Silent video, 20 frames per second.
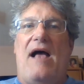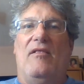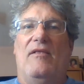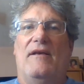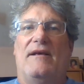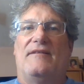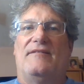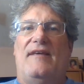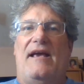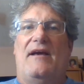
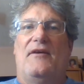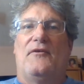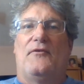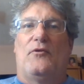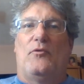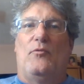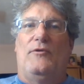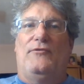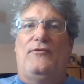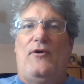
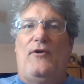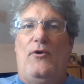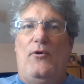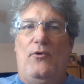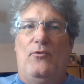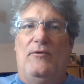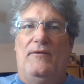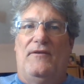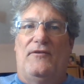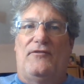Alexander was a
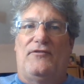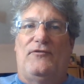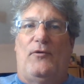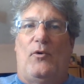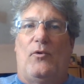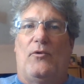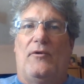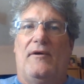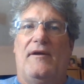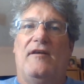who in the
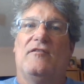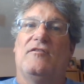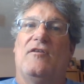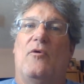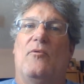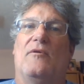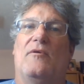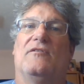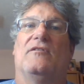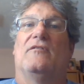story,
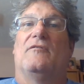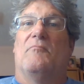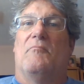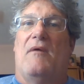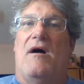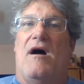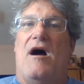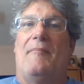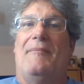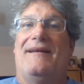so was his
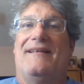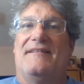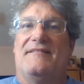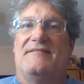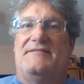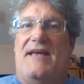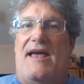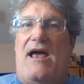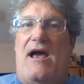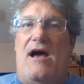mom and
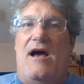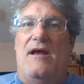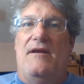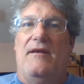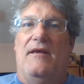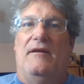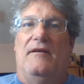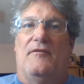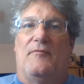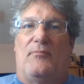his
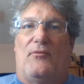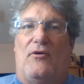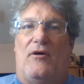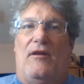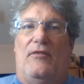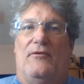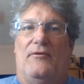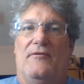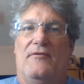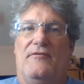dad and his
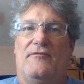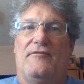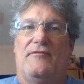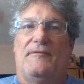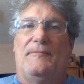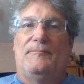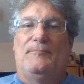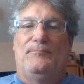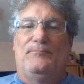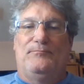
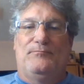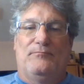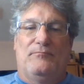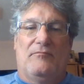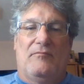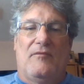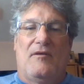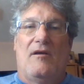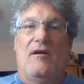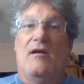brothers.
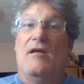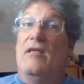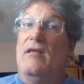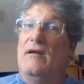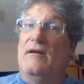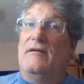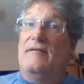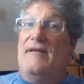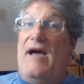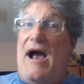
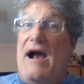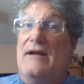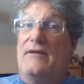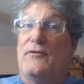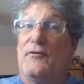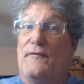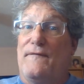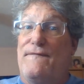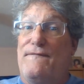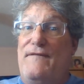
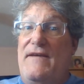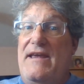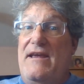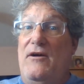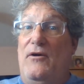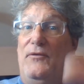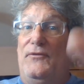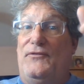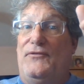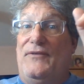Dr.
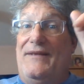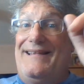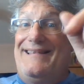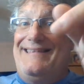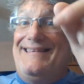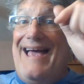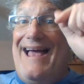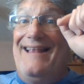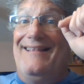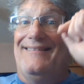Fields, the
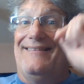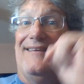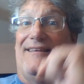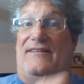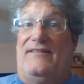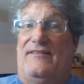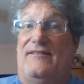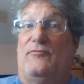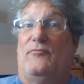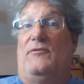
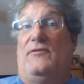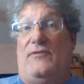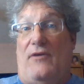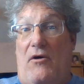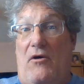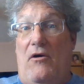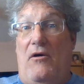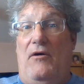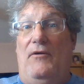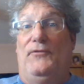dentist,
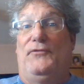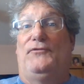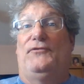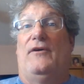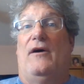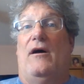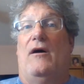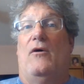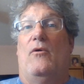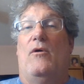was
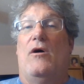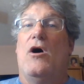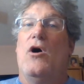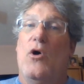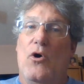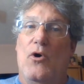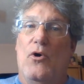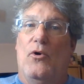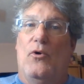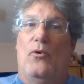also a
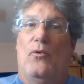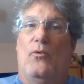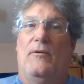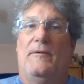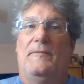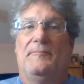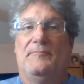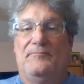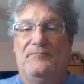who.